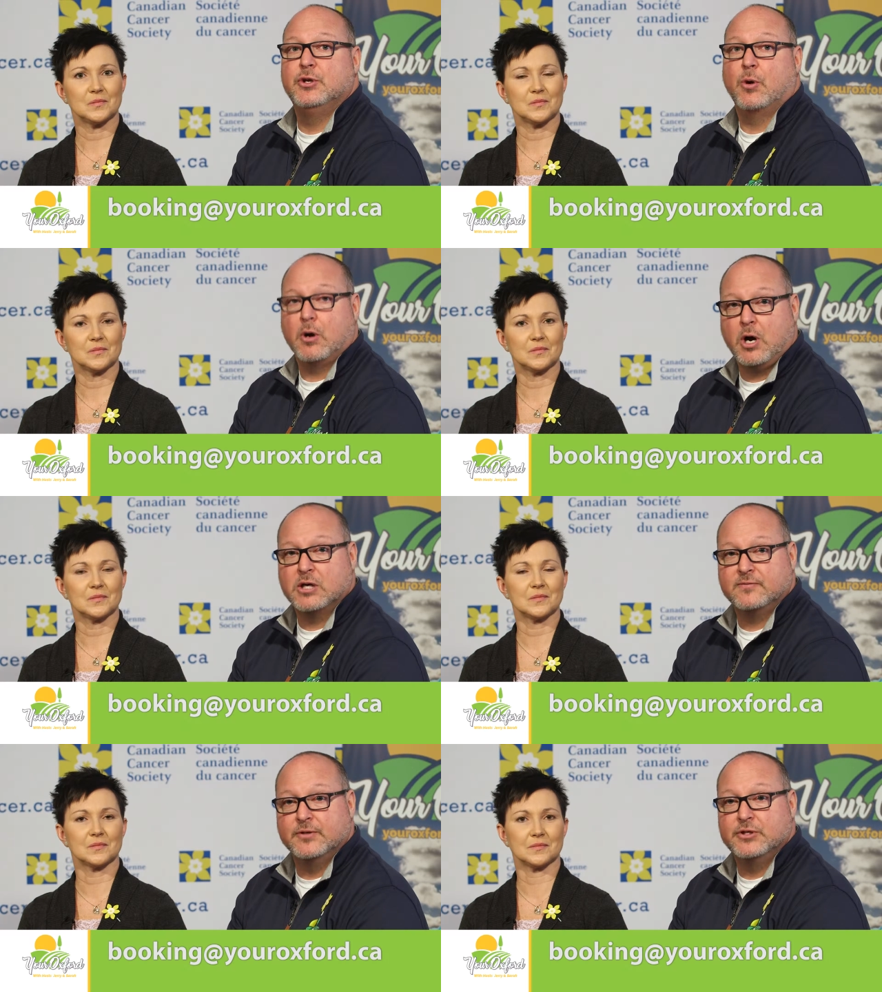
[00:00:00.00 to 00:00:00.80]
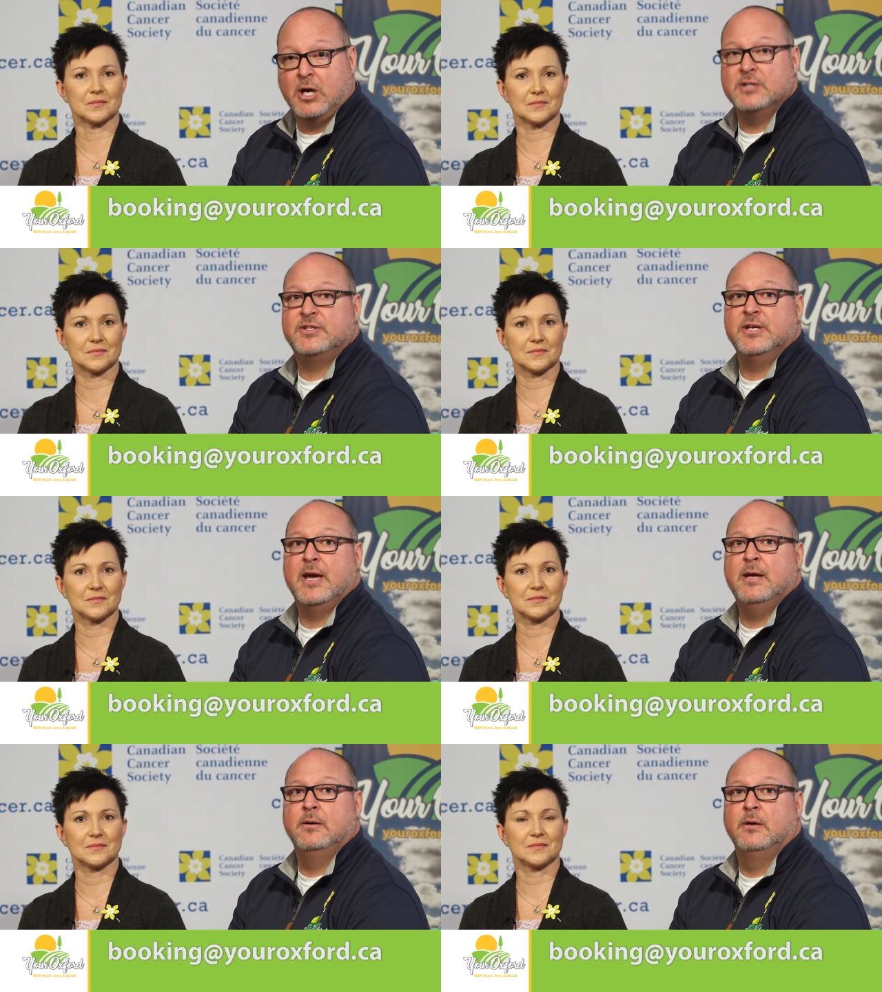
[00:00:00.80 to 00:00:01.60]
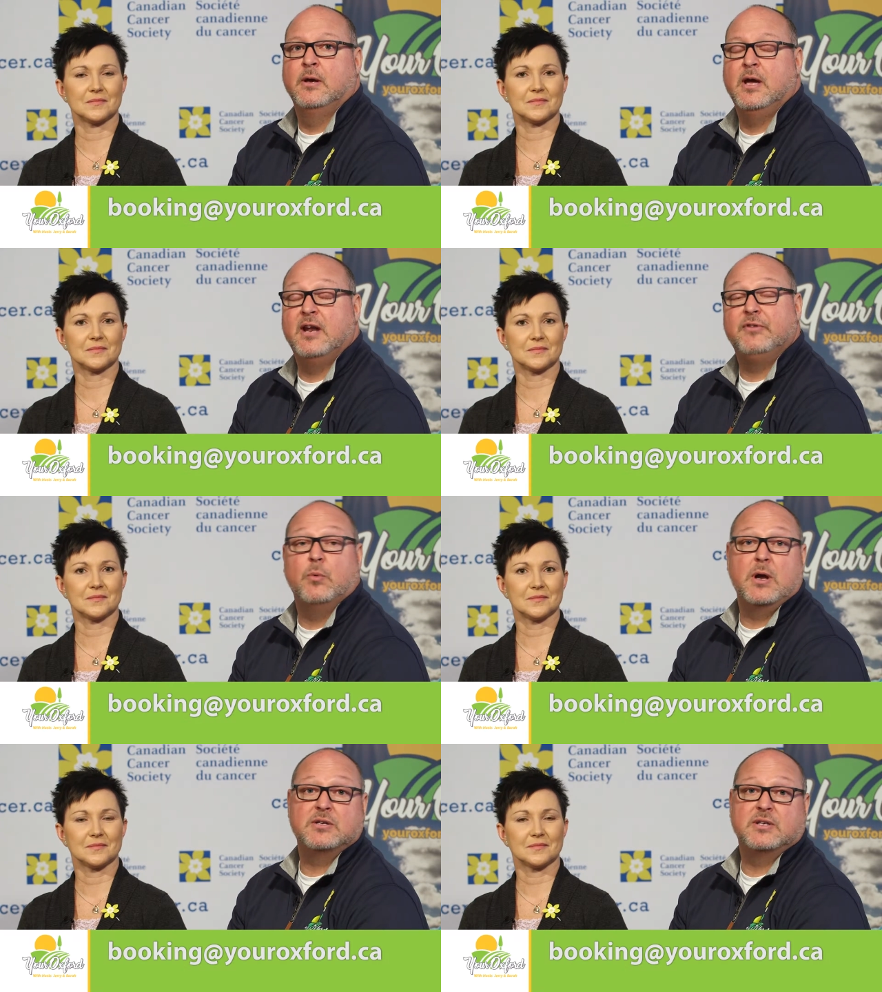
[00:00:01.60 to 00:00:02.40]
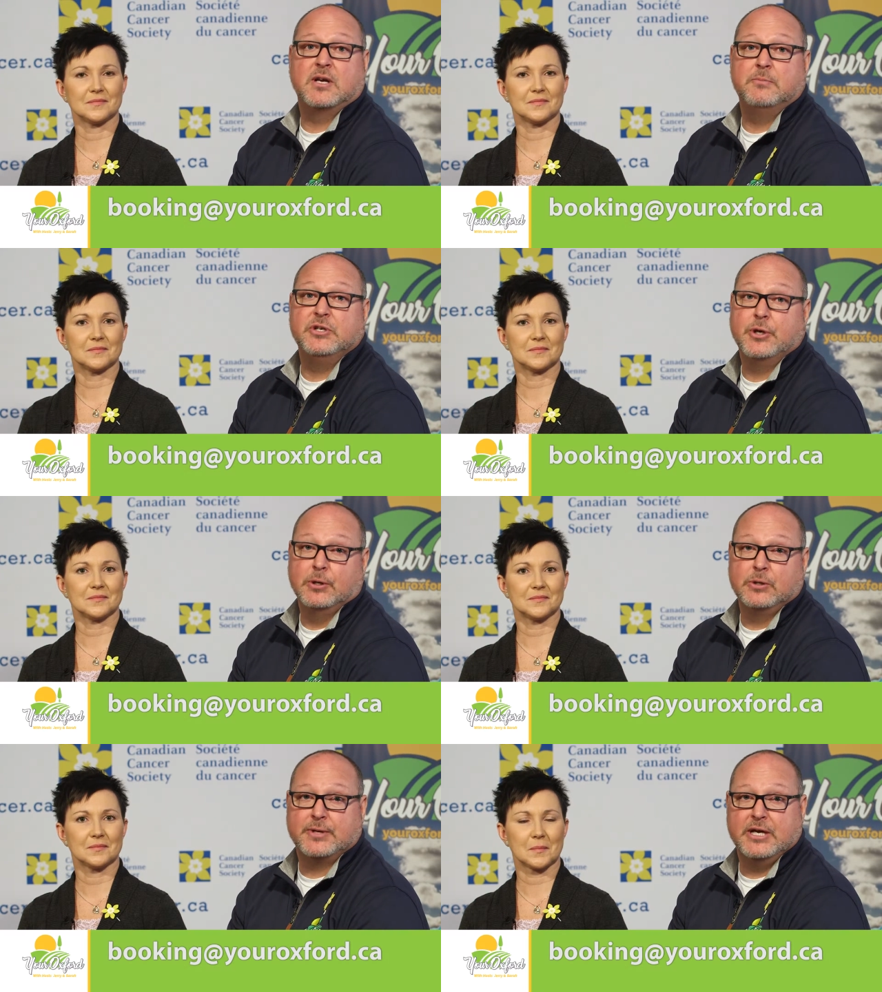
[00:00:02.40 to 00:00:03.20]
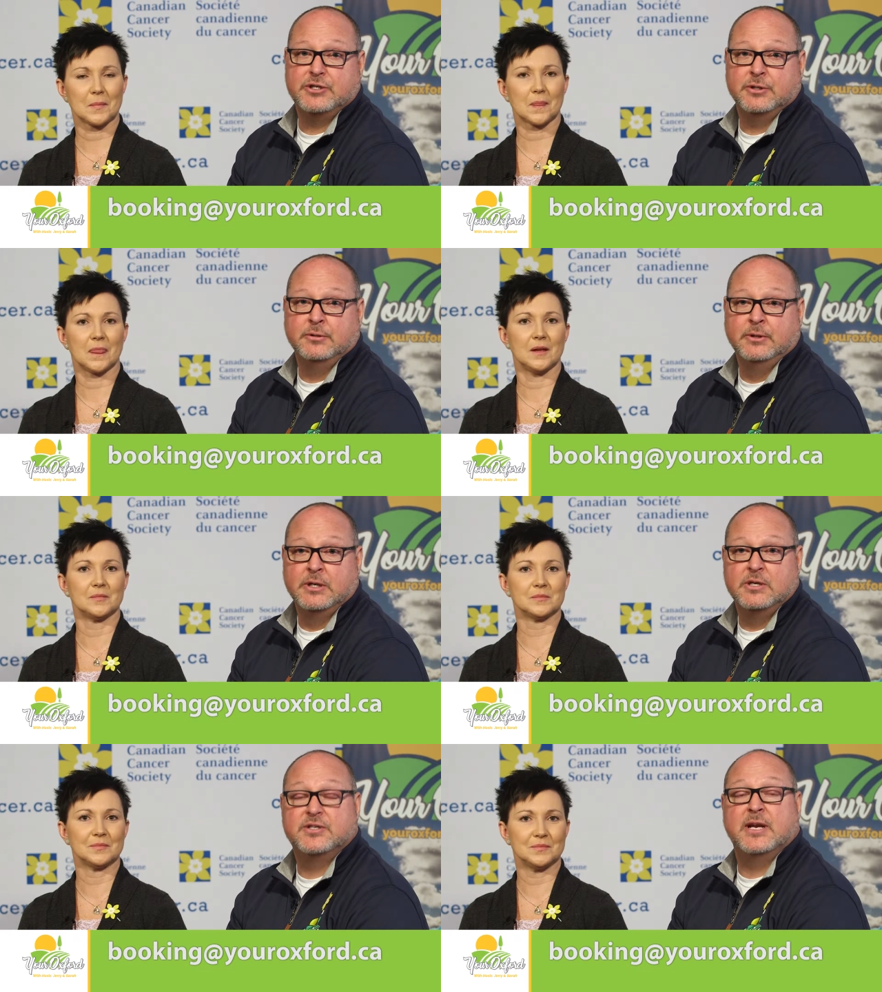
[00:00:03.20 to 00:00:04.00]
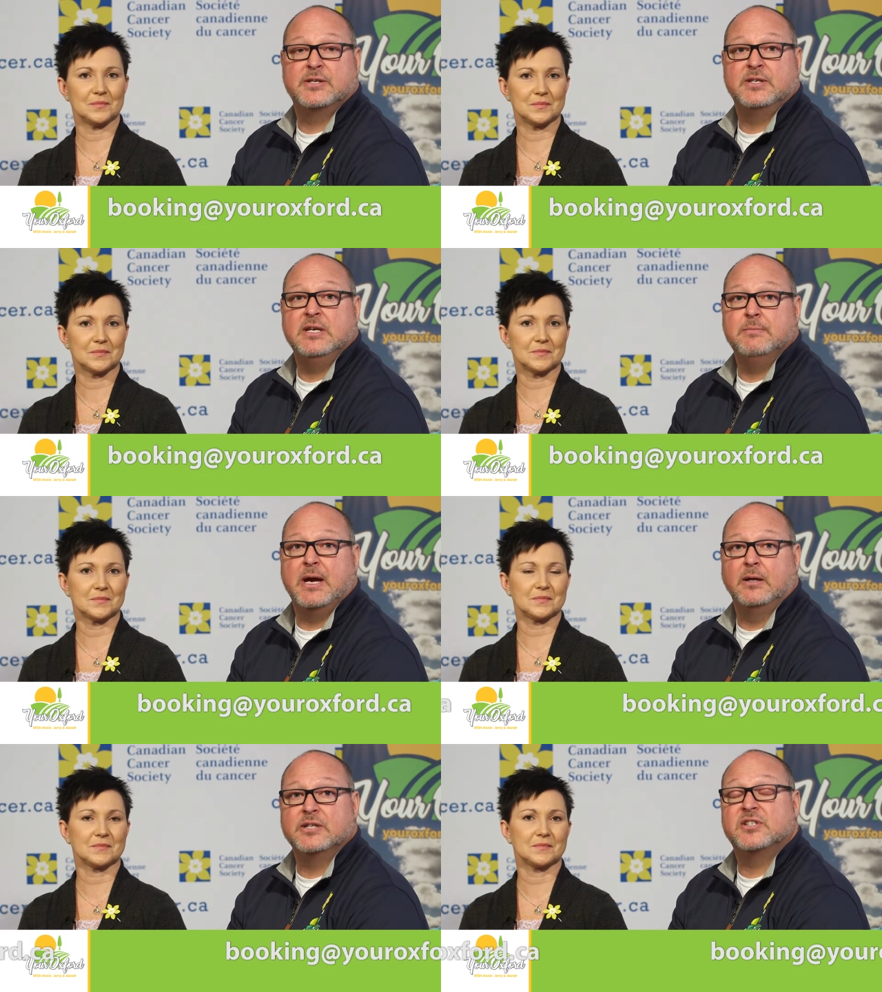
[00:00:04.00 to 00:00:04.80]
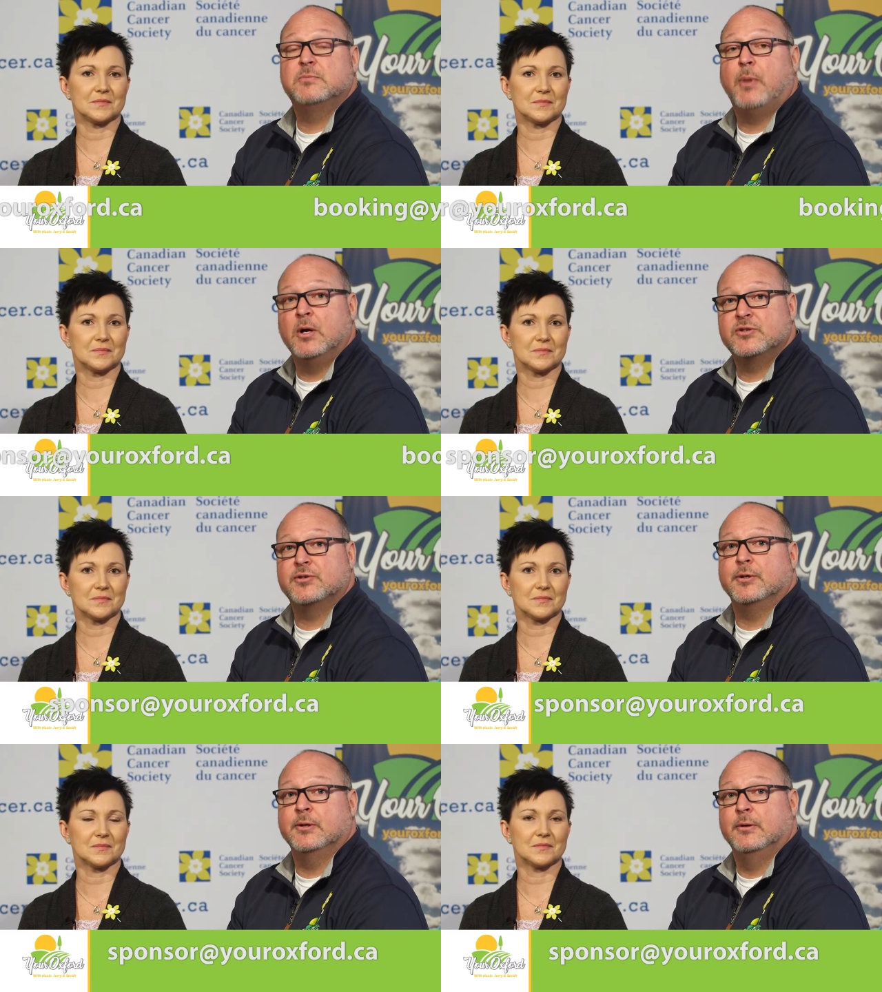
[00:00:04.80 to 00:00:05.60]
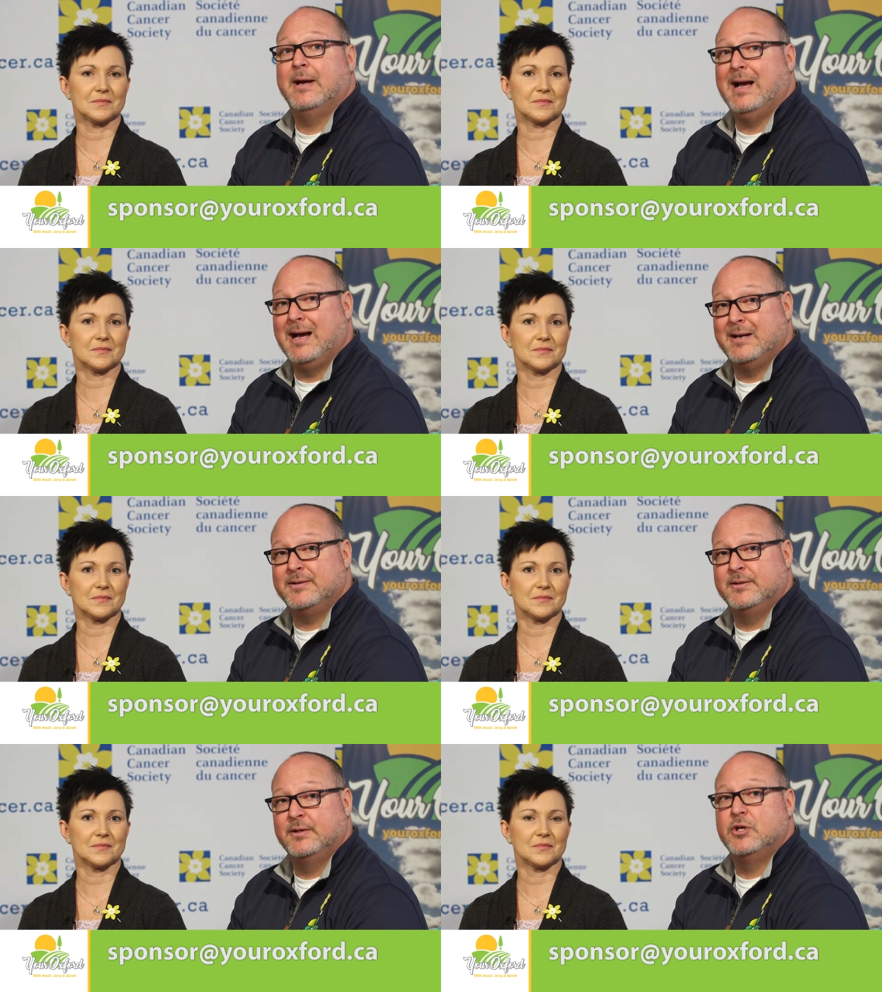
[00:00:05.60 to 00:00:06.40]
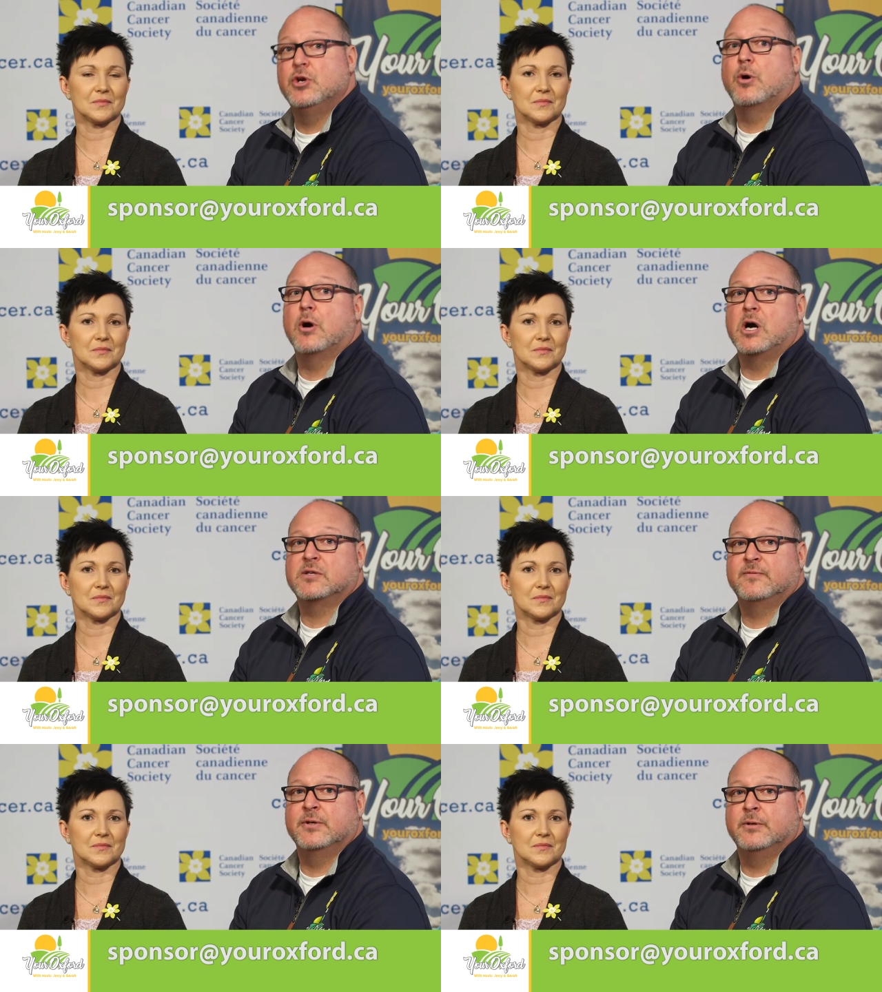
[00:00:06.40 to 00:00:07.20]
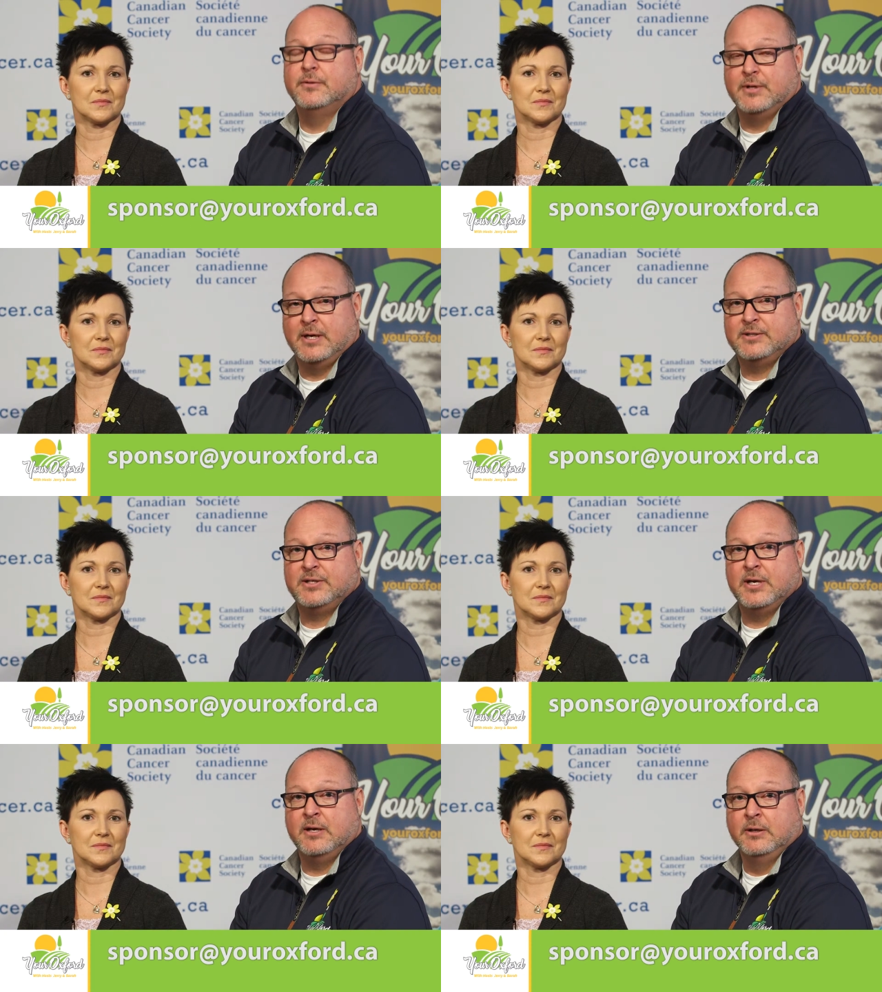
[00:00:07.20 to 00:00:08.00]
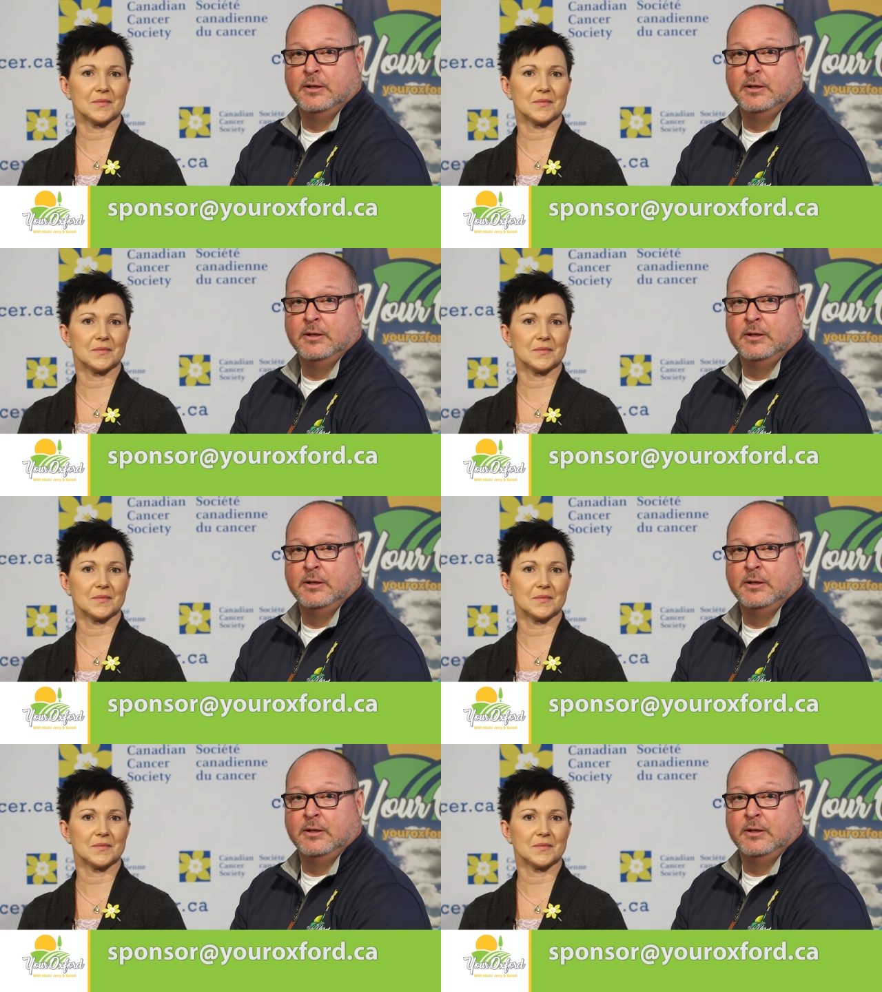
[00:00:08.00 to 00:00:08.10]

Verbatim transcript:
Speaker 1: youroxford.ca. And if you want us to come to your location, oh. send us an email at sponsor at youroxford.ca.